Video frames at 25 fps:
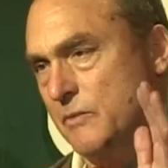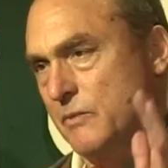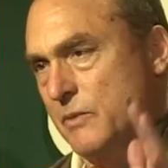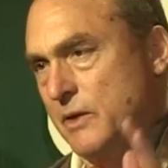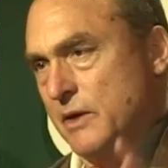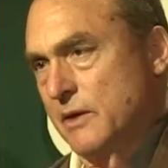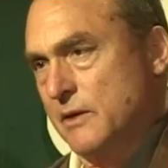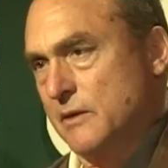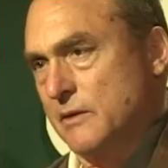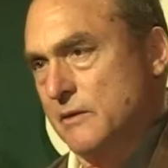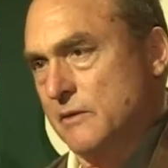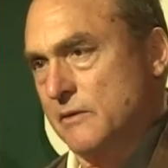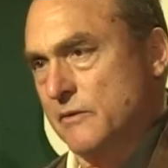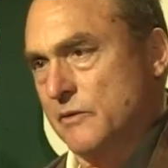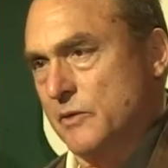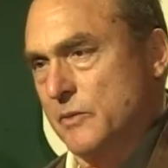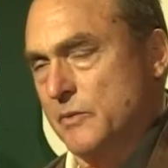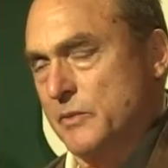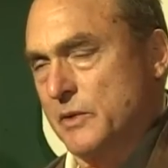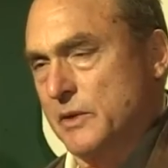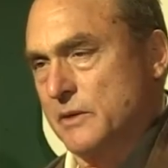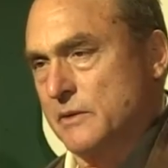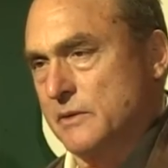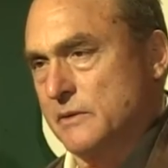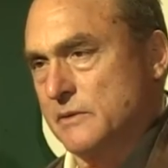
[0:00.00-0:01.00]
the marrow of the
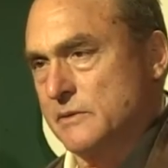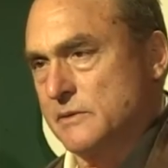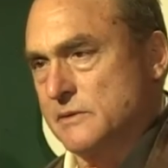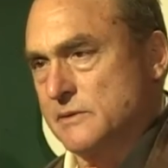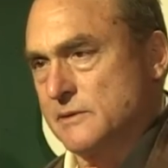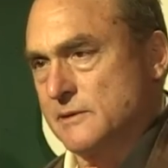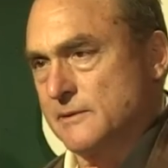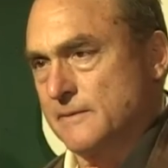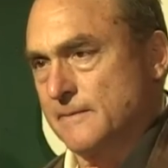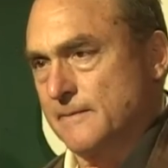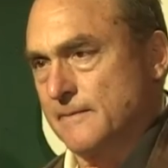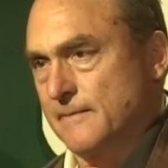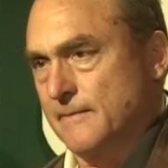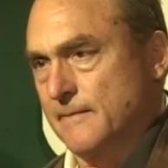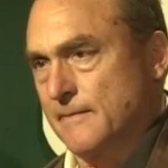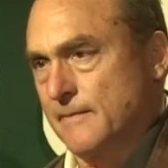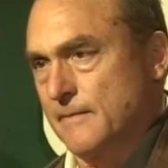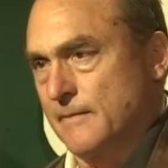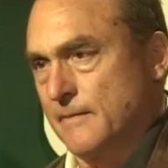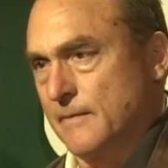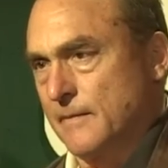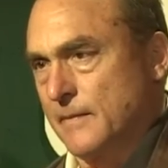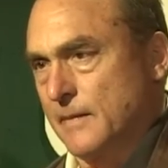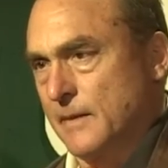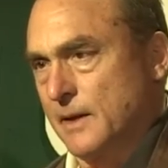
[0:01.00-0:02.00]
bones,
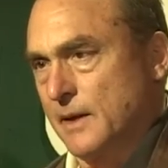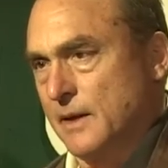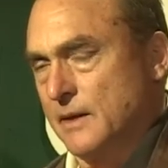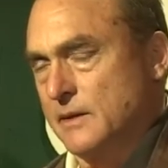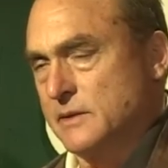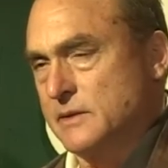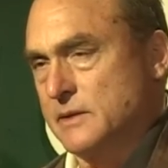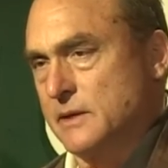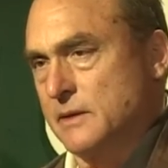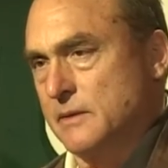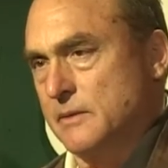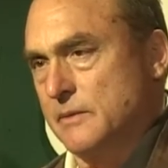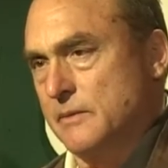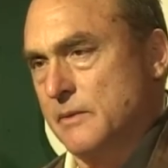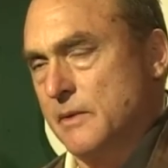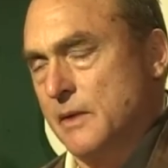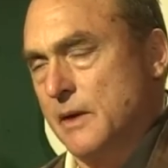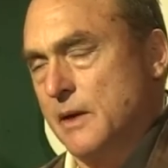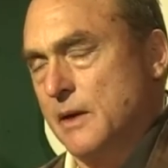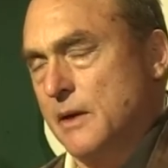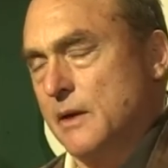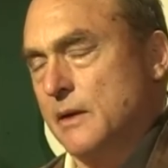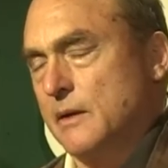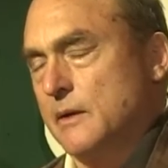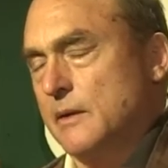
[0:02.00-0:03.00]
to,
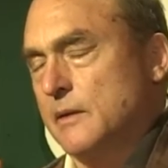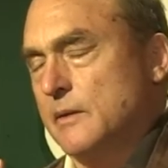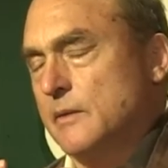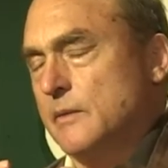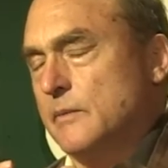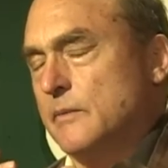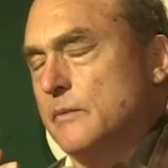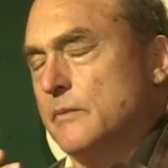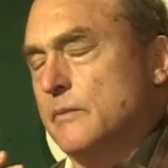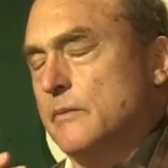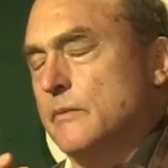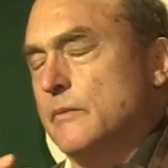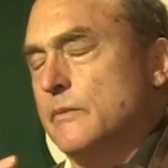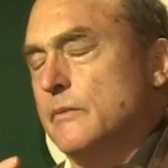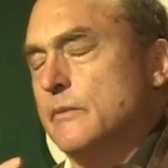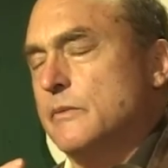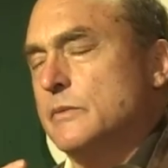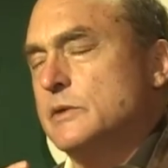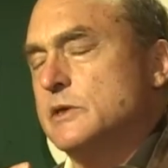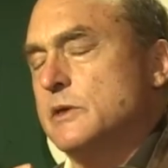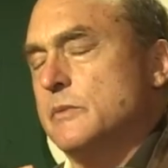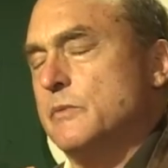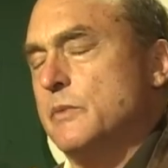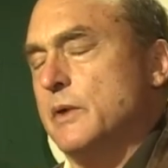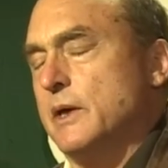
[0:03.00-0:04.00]

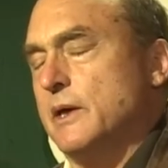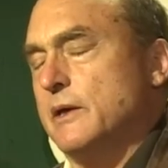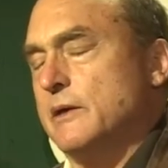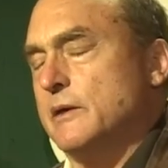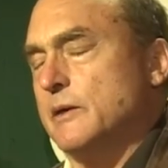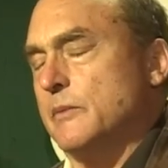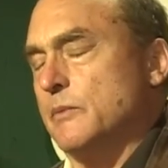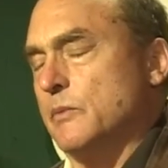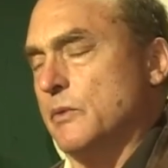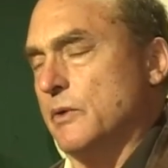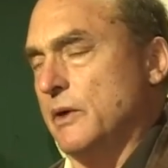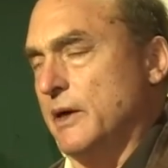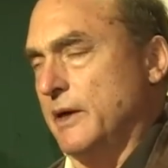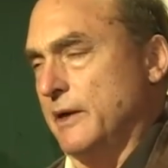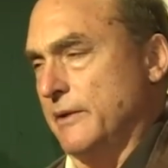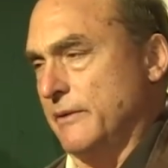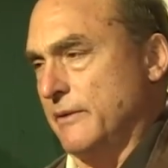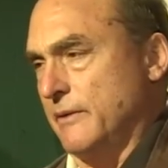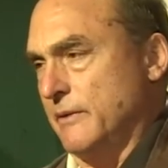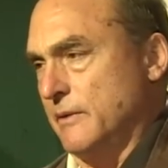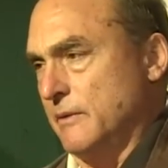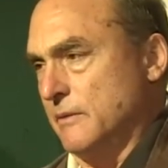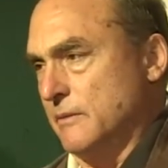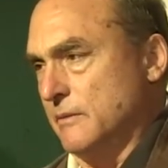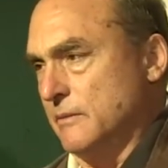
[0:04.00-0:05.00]
to be in the
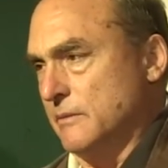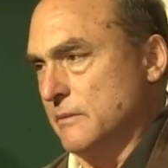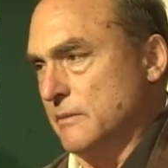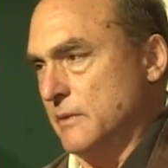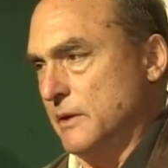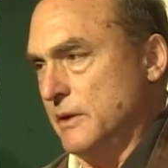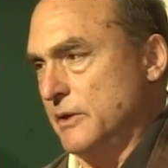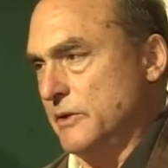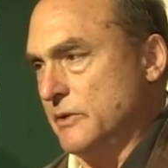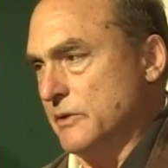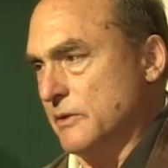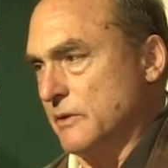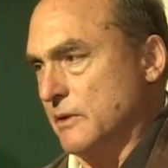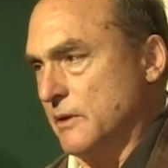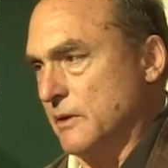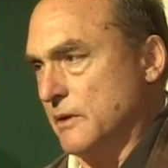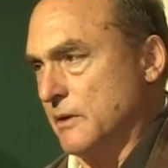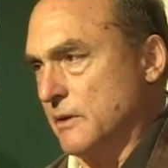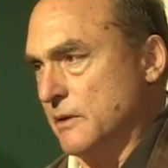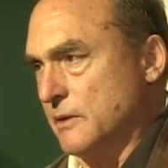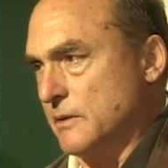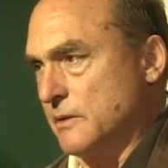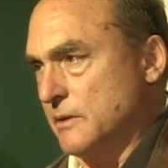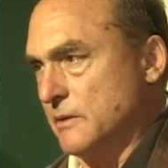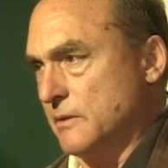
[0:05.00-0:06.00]
breath in your
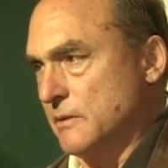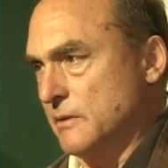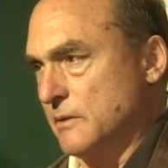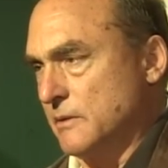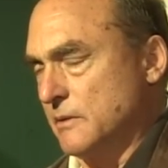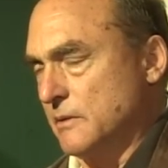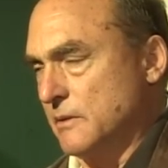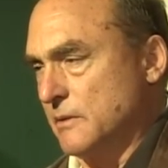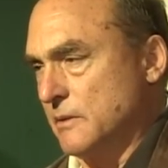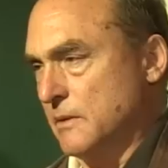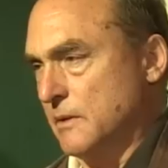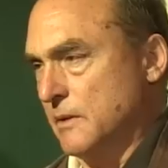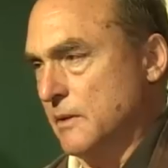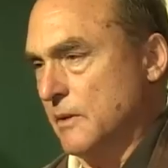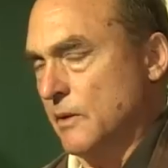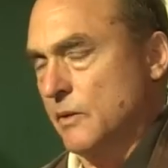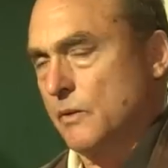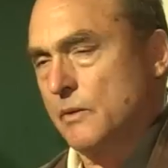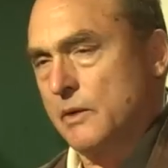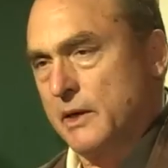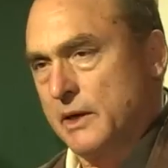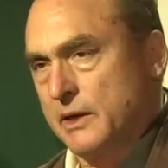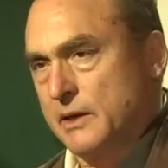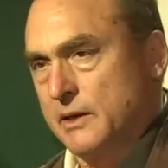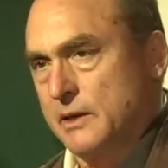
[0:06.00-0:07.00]
heart,
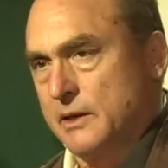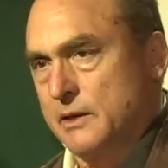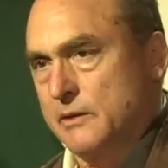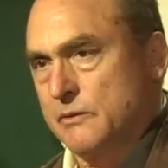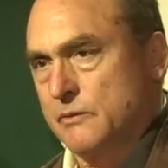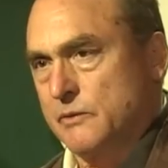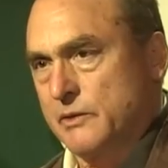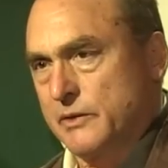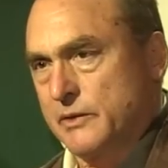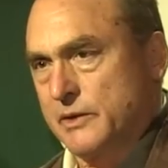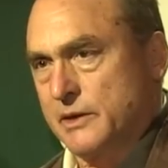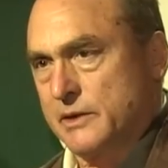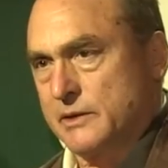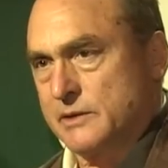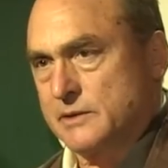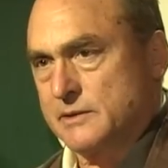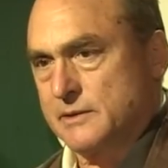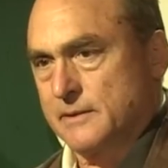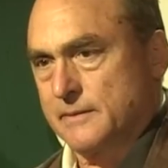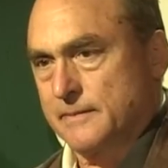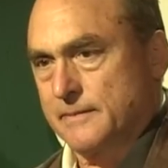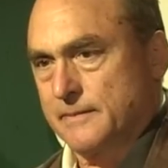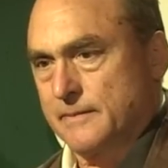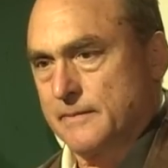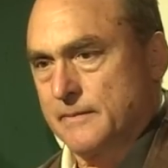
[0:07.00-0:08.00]
right here with
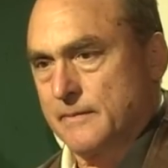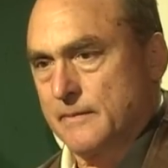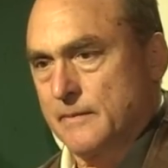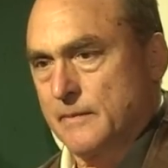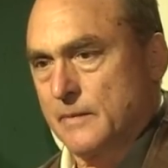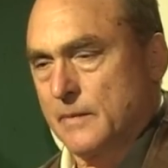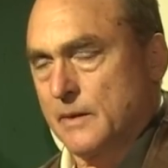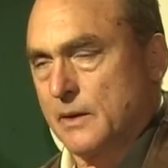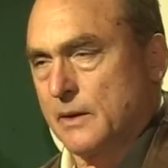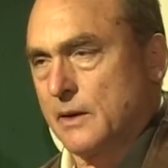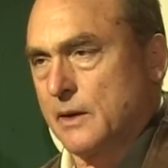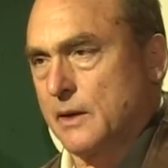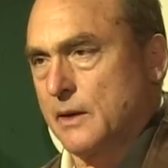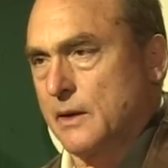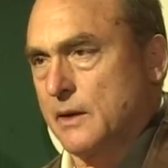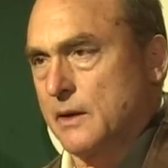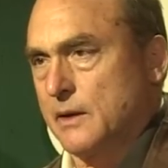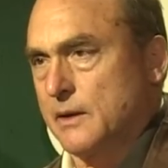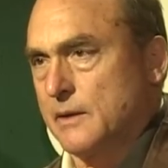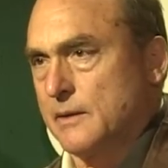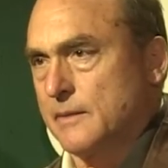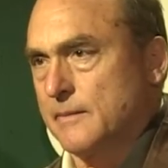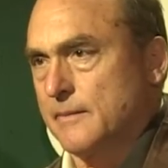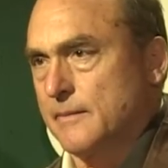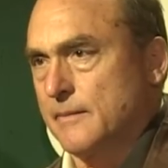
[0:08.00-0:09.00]
us.
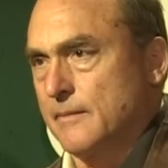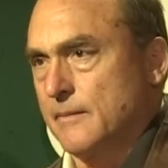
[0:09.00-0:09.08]
Okay.